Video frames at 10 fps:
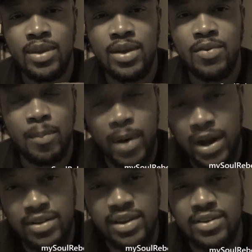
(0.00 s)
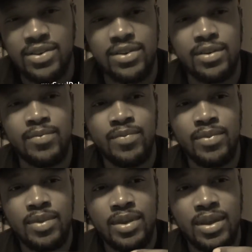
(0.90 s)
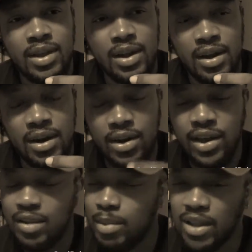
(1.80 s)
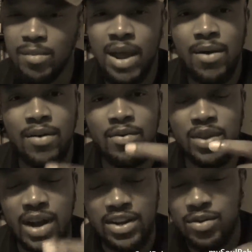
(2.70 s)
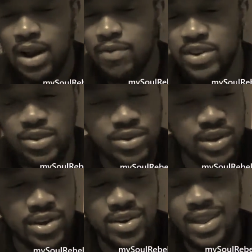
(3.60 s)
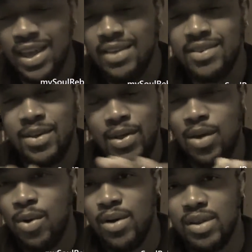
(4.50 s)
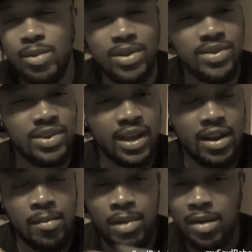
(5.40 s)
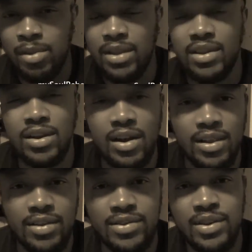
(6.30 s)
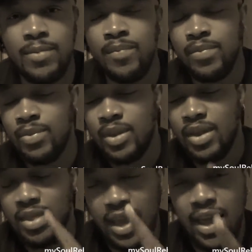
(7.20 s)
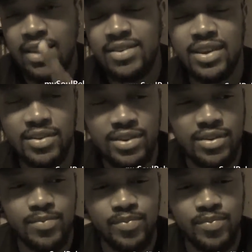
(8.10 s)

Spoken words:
for politics. Look here, the bottom line of the National Rifle Association, they can say what they want about the Second Amendment and all this. They exist